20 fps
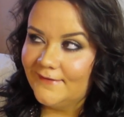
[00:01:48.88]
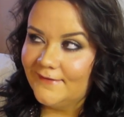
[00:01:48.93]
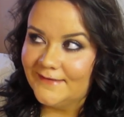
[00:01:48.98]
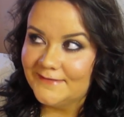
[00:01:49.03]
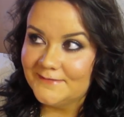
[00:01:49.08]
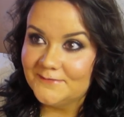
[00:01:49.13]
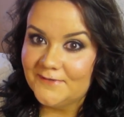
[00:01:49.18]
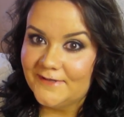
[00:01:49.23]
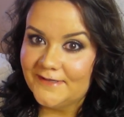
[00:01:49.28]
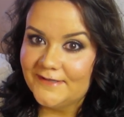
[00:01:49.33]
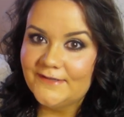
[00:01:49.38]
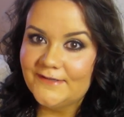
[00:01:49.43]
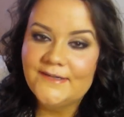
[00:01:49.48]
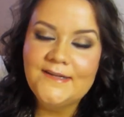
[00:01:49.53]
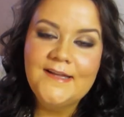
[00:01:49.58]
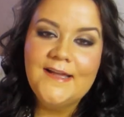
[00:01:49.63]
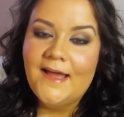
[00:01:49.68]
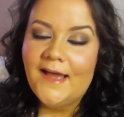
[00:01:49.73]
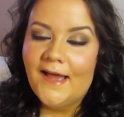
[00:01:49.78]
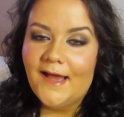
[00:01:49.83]
as well.
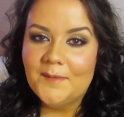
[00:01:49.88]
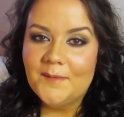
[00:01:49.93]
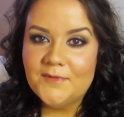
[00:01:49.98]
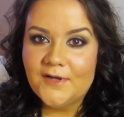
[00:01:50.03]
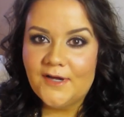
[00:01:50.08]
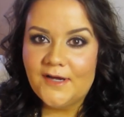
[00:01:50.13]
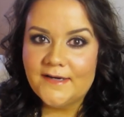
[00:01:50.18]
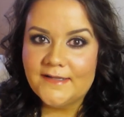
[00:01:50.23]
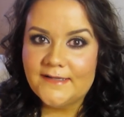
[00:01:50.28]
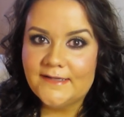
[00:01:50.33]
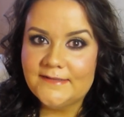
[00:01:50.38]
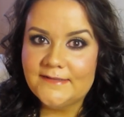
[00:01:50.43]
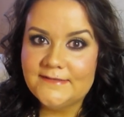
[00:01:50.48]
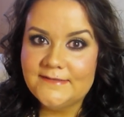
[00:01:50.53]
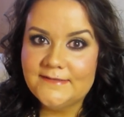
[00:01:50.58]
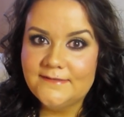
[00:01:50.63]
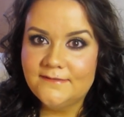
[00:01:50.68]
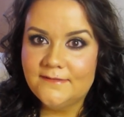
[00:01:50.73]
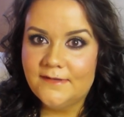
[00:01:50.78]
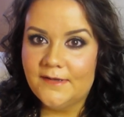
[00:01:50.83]
I'm not a
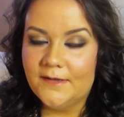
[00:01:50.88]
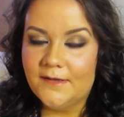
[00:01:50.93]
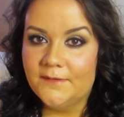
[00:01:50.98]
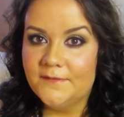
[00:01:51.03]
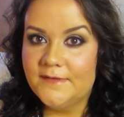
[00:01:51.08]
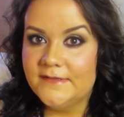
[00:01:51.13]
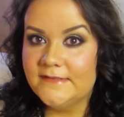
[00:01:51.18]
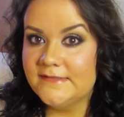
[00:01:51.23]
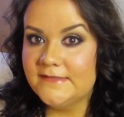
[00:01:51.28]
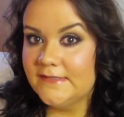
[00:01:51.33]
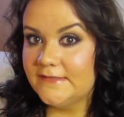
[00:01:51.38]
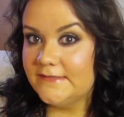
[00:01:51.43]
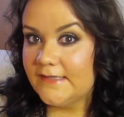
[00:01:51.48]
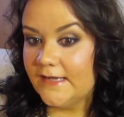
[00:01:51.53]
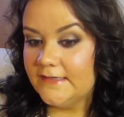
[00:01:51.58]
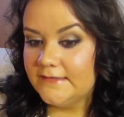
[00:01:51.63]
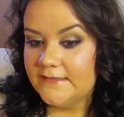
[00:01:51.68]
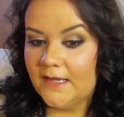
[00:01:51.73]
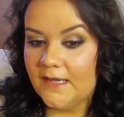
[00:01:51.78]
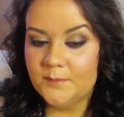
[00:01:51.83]
you know, this is a
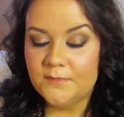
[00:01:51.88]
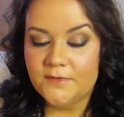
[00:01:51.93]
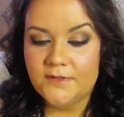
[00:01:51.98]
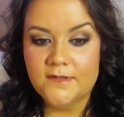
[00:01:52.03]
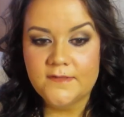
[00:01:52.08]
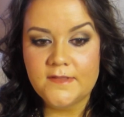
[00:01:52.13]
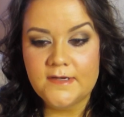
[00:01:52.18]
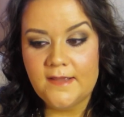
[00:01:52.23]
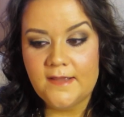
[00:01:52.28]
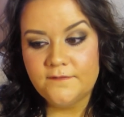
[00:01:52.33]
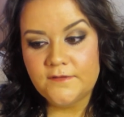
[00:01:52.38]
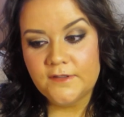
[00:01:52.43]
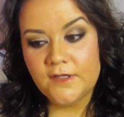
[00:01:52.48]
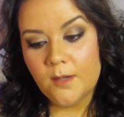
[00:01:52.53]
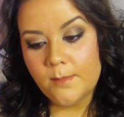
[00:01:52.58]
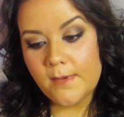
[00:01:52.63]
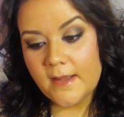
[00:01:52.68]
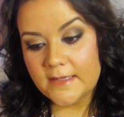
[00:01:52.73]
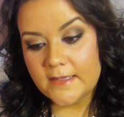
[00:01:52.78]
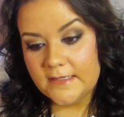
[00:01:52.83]
daytime look, then have to go
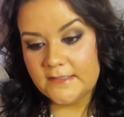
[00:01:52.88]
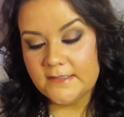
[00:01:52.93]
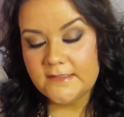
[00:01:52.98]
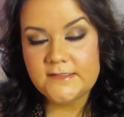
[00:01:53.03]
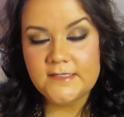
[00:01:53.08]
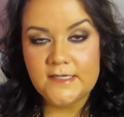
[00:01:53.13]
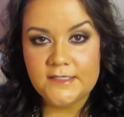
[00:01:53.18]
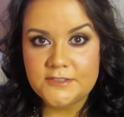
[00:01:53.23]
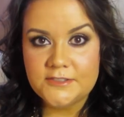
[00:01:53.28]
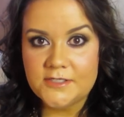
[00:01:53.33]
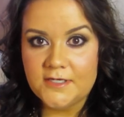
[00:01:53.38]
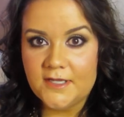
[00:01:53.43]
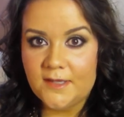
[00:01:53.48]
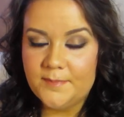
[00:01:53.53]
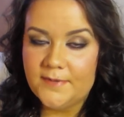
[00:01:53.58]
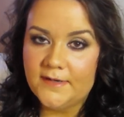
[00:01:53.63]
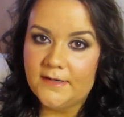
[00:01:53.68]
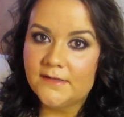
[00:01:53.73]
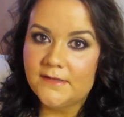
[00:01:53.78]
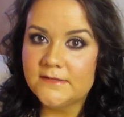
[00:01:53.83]
back in and touch it up
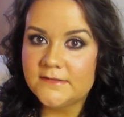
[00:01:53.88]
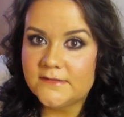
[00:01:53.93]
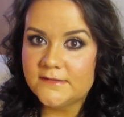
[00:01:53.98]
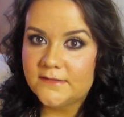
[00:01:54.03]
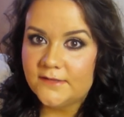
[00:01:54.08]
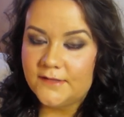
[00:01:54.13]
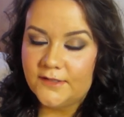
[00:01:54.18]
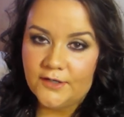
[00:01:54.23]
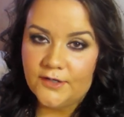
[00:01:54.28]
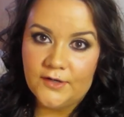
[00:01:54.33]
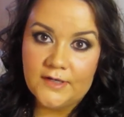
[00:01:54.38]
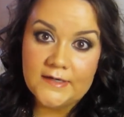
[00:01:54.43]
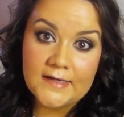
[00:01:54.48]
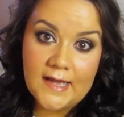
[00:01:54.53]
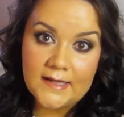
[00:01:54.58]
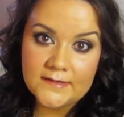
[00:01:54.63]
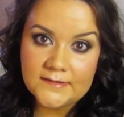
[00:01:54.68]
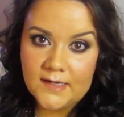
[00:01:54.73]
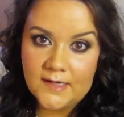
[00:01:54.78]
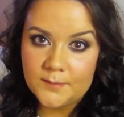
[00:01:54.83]
and it's, you know, a
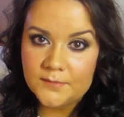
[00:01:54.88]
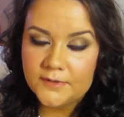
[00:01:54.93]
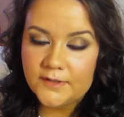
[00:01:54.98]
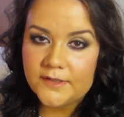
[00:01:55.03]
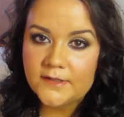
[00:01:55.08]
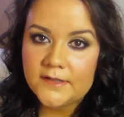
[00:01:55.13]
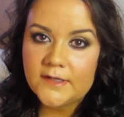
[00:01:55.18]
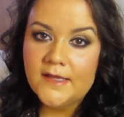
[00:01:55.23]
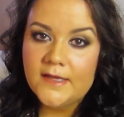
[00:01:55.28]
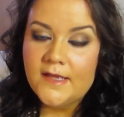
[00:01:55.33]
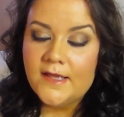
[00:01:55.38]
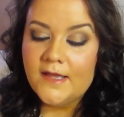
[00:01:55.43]
nighttime look.